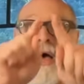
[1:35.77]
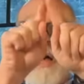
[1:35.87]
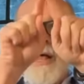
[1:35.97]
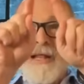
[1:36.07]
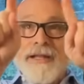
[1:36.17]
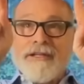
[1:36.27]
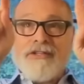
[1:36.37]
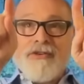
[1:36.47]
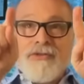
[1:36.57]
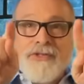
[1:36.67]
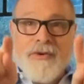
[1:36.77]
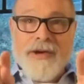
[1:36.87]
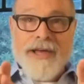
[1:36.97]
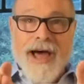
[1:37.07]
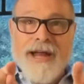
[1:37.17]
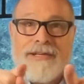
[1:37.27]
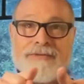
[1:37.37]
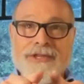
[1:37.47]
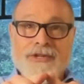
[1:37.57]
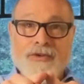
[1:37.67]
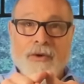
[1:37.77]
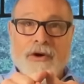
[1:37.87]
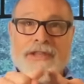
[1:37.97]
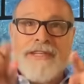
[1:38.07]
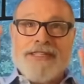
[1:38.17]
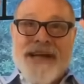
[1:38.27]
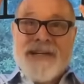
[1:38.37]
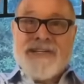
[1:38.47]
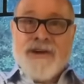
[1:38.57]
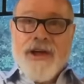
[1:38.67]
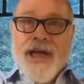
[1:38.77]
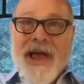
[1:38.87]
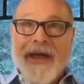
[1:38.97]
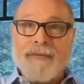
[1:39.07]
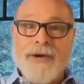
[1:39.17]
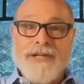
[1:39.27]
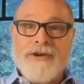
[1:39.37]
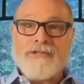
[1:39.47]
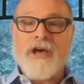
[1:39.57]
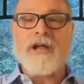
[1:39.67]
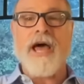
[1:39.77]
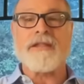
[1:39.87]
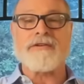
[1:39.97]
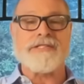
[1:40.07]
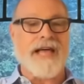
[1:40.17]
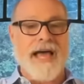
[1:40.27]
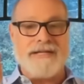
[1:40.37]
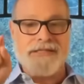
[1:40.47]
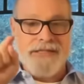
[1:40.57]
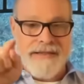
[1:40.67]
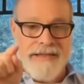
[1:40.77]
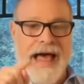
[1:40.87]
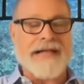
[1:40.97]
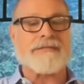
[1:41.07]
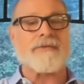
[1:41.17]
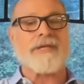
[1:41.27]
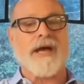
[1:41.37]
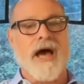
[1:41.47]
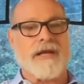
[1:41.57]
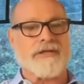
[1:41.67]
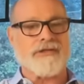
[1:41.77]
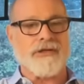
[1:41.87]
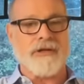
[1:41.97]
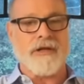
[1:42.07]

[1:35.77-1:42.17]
A 2-story cottage with a door in the center and windows on either side, and she said that's what the cottage should look